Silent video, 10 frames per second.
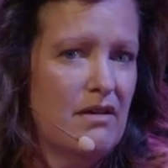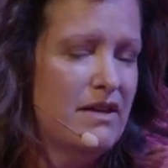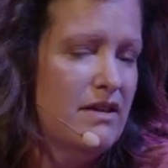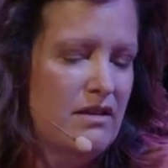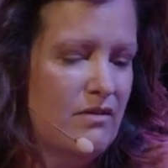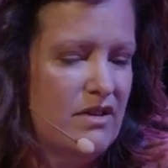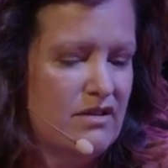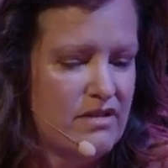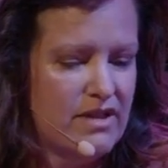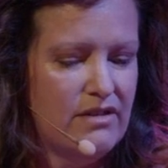And then
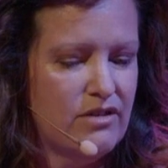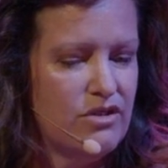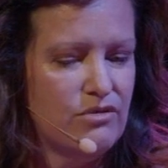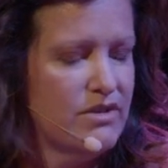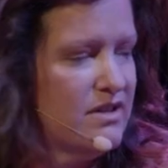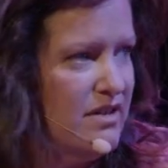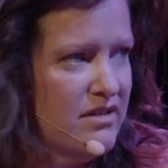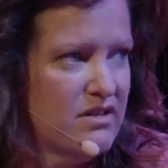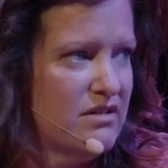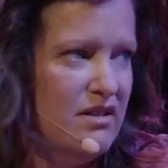the status you're in,
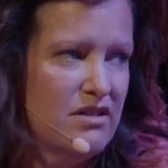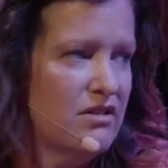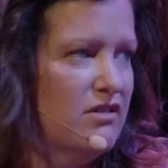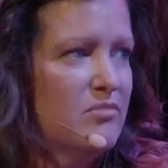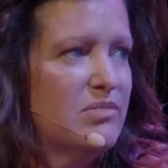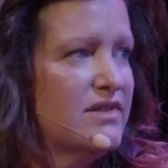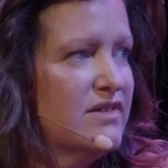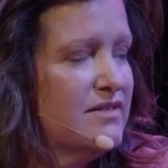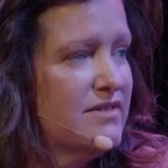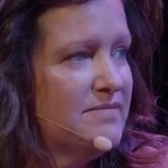that's not important.